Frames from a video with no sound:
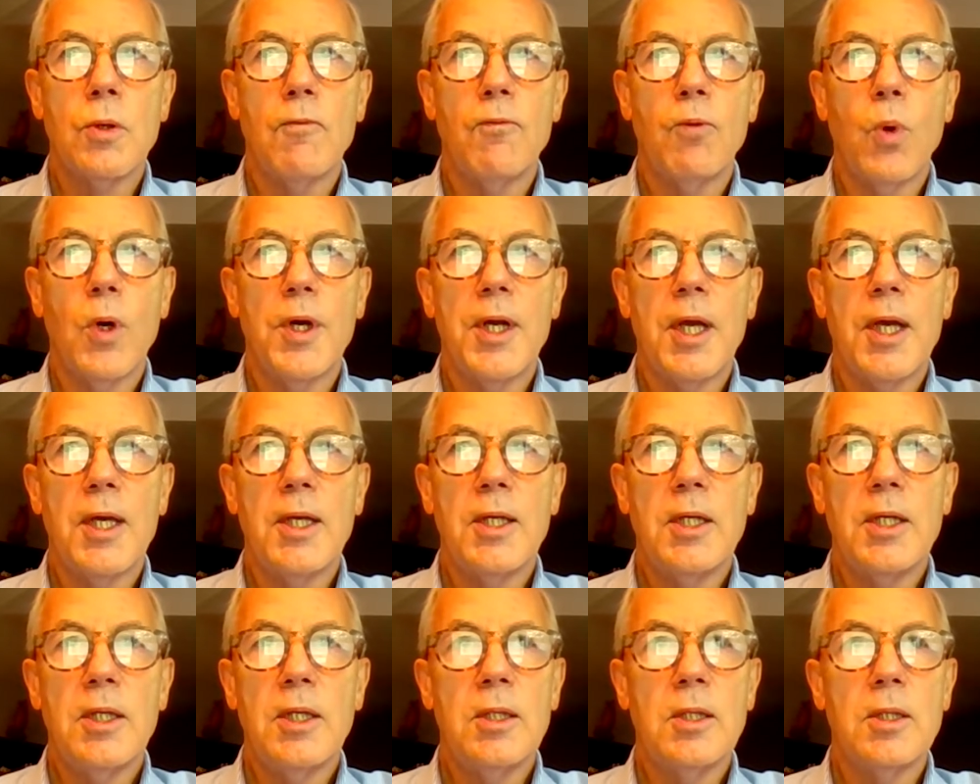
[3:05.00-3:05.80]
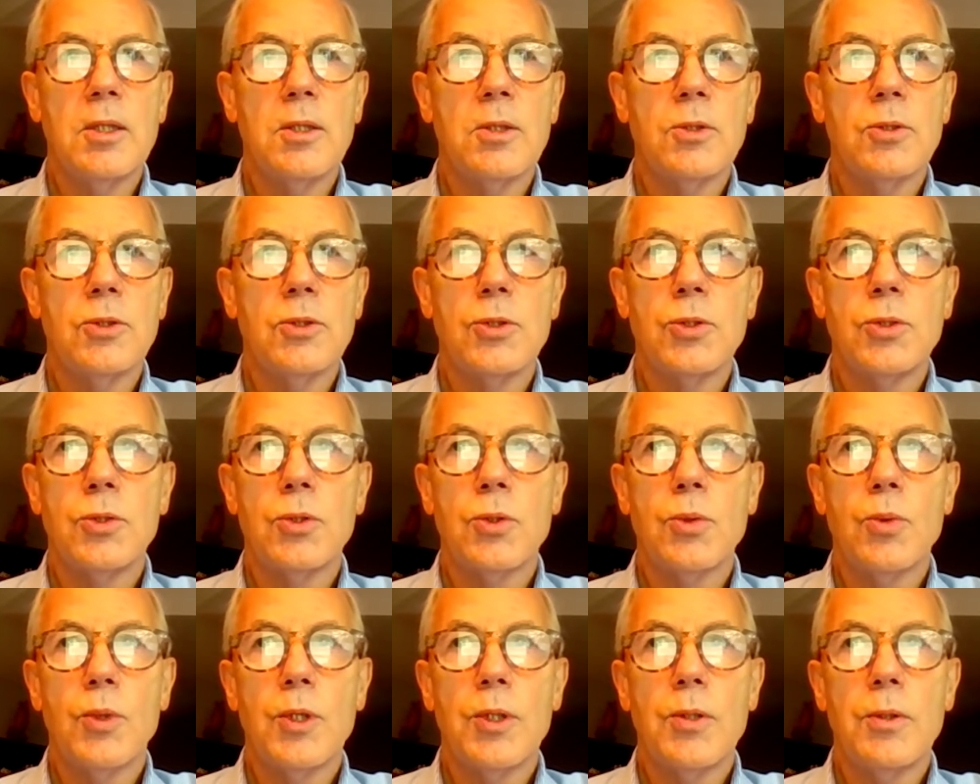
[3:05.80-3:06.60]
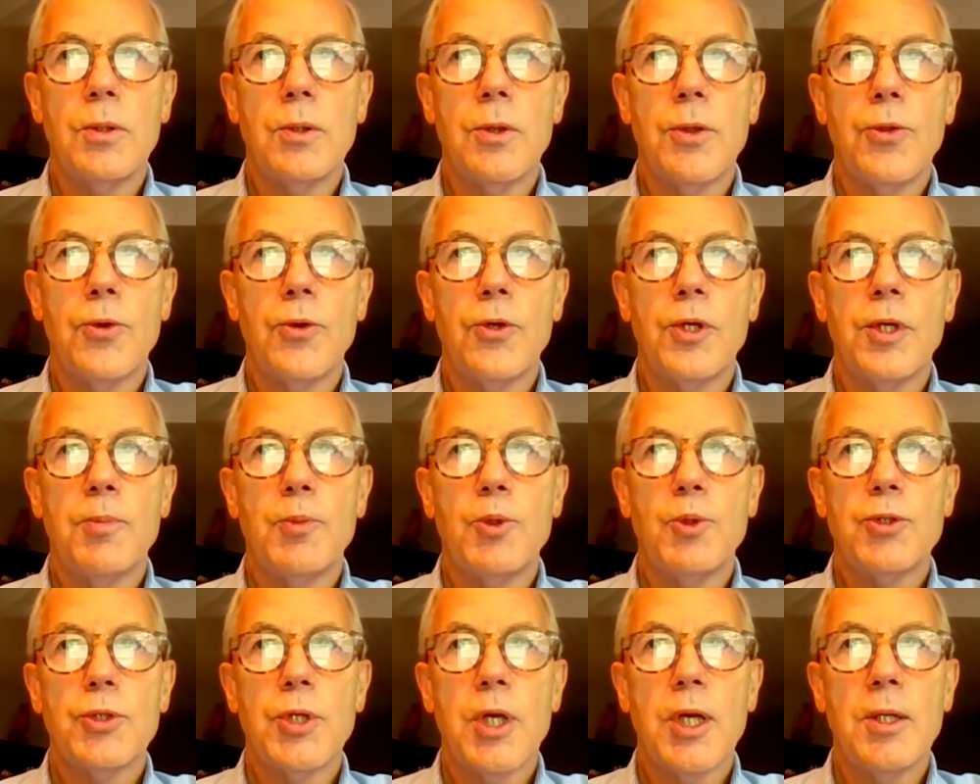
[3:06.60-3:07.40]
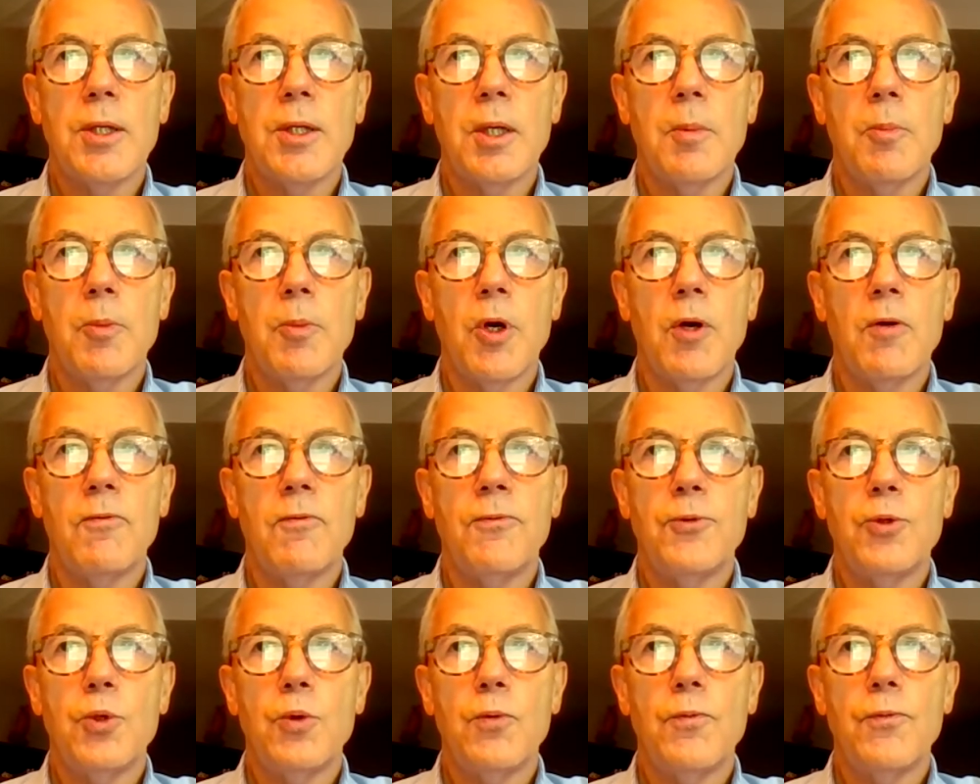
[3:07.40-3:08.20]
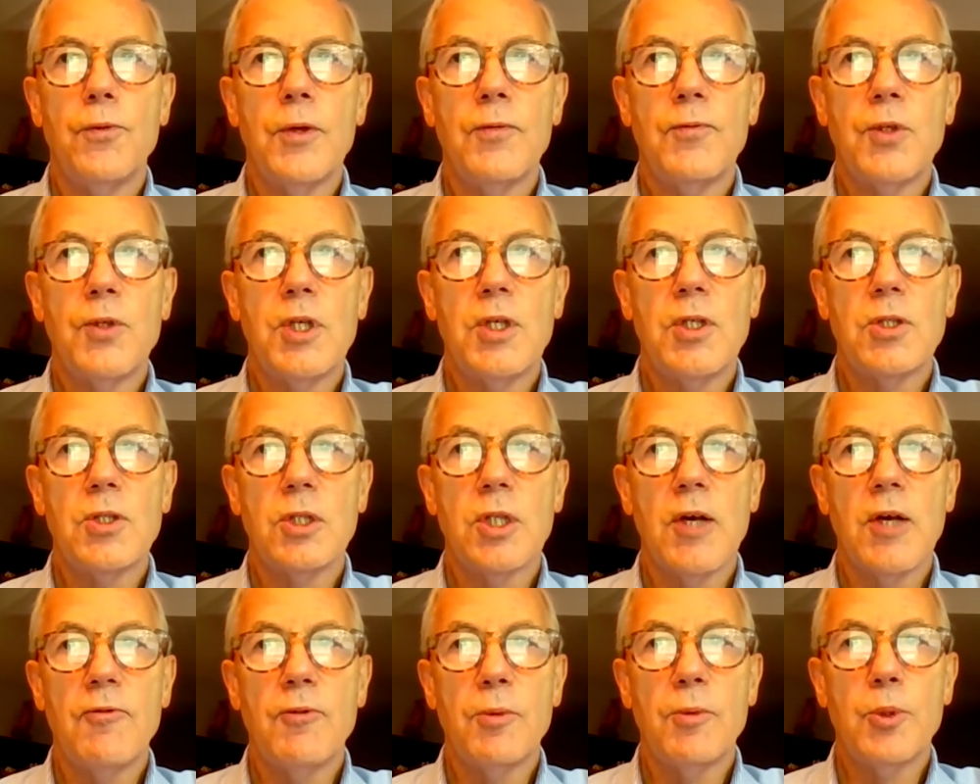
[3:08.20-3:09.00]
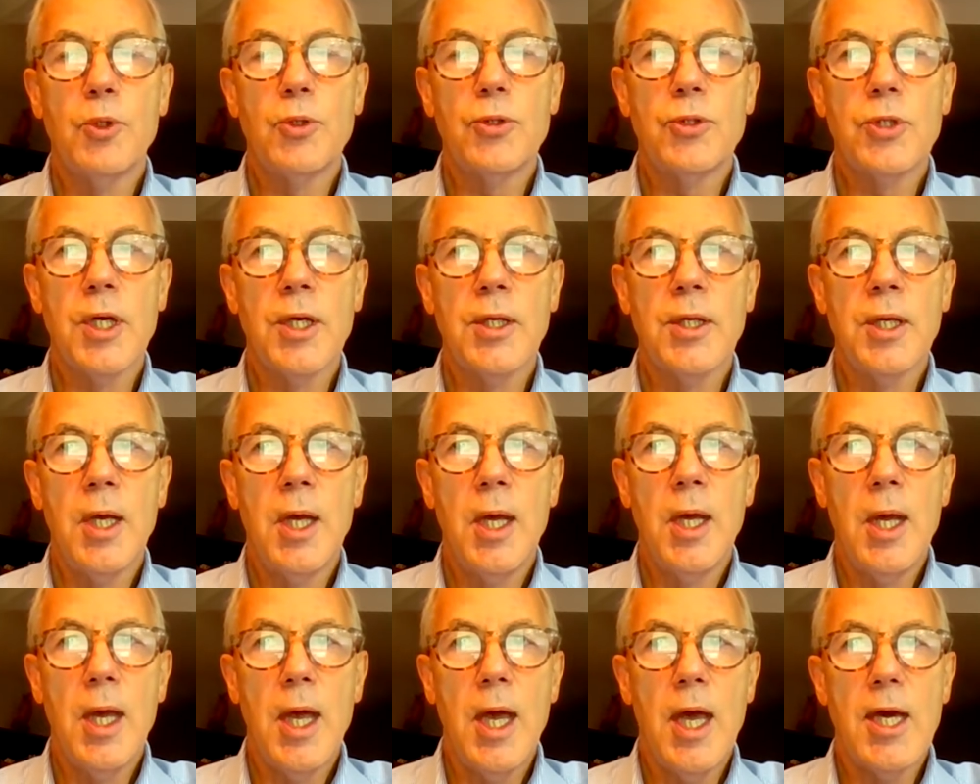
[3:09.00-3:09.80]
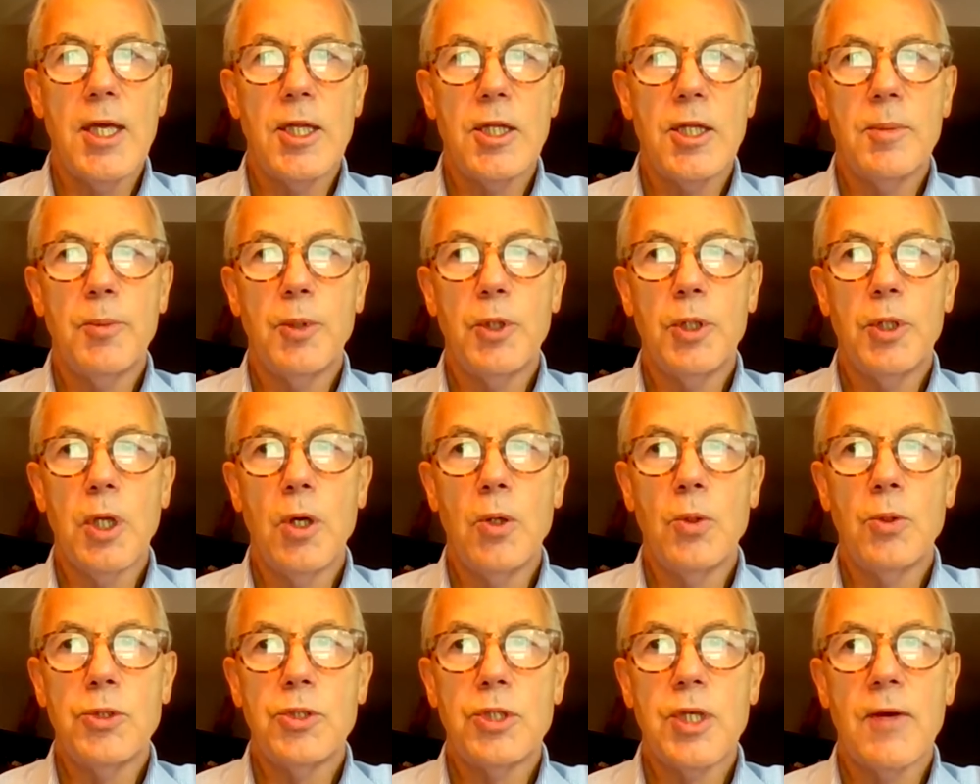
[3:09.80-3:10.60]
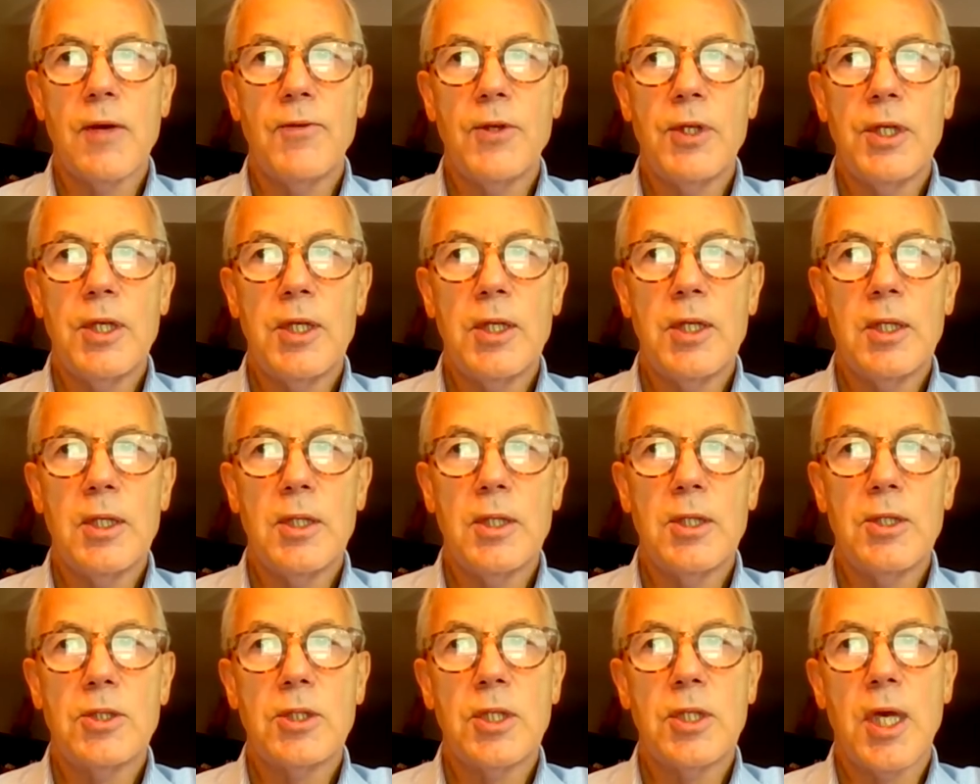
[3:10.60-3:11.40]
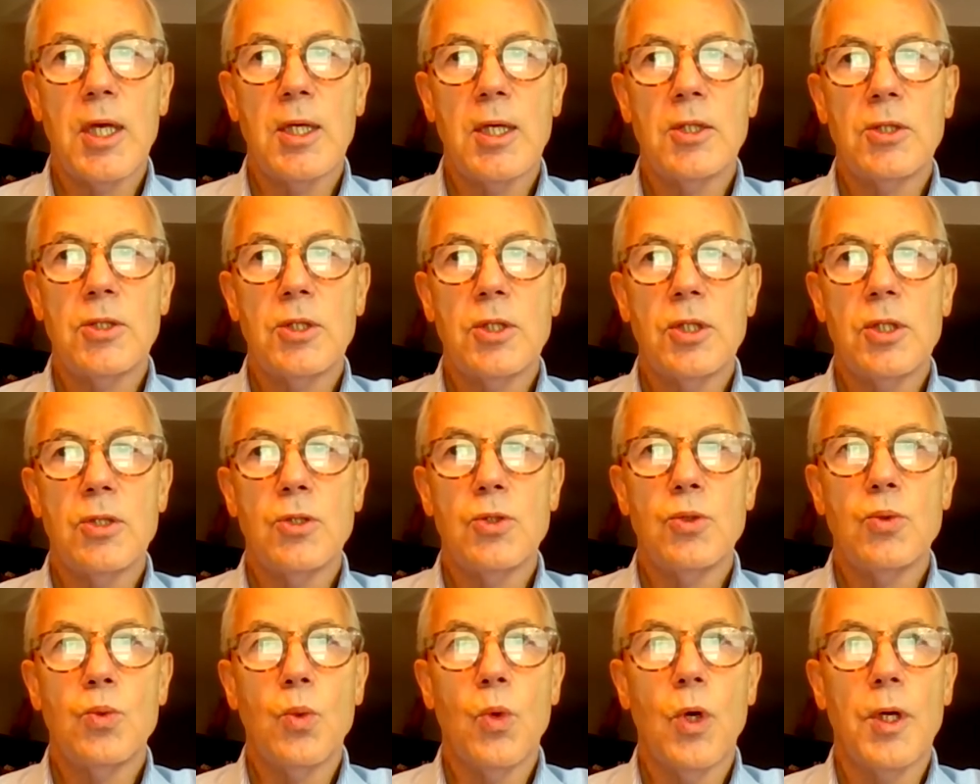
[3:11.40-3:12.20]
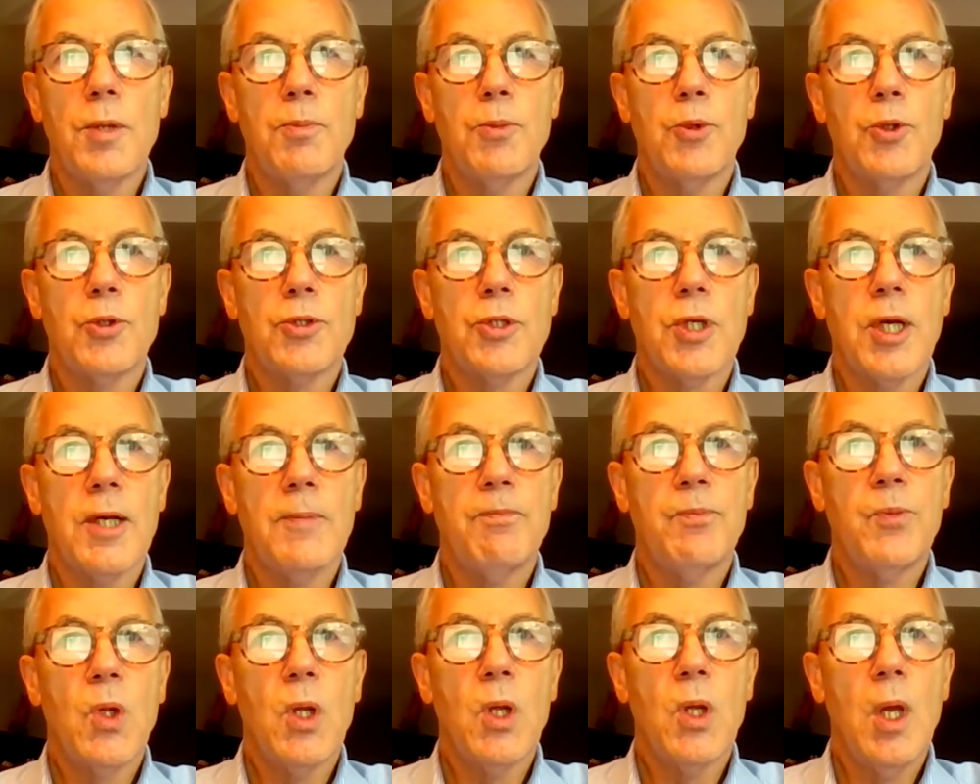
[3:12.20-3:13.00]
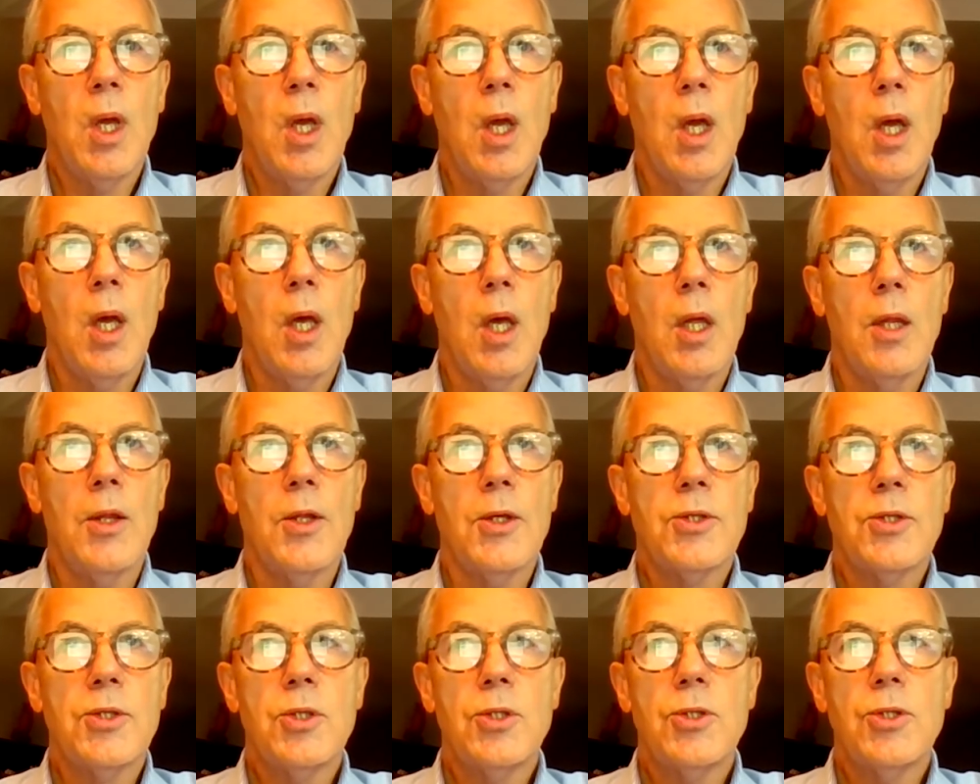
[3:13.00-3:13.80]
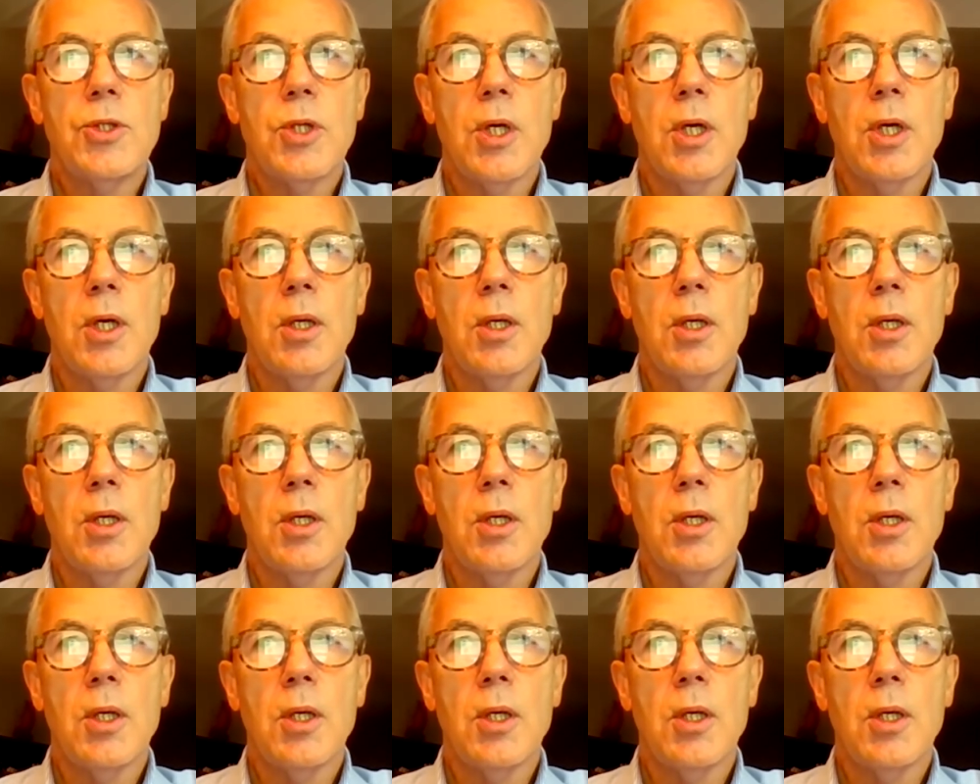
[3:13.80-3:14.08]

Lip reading: of 180 is 30%, above 250 is 11%, and then below 70 in this case is 1%. This is